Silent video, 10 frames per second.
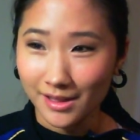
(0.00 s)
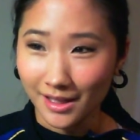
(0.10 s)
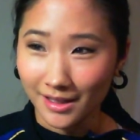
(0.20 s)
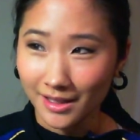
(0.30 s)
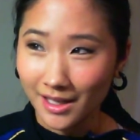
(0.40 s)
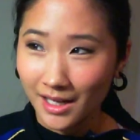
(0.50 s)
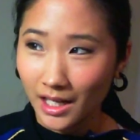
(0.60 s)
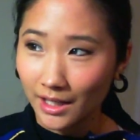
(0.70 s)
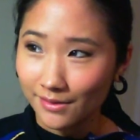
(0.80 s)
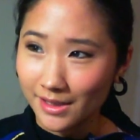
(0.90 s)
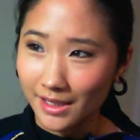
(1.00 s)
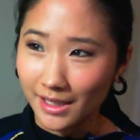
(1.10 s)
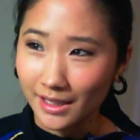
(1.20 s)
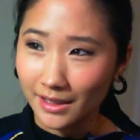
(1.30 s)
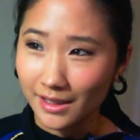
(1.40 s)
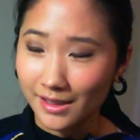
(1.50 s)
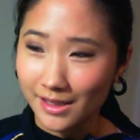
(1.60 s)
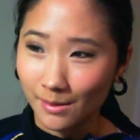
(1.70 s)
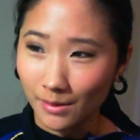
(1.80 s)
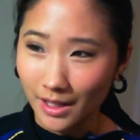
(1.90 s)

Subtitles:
Like, I've seen some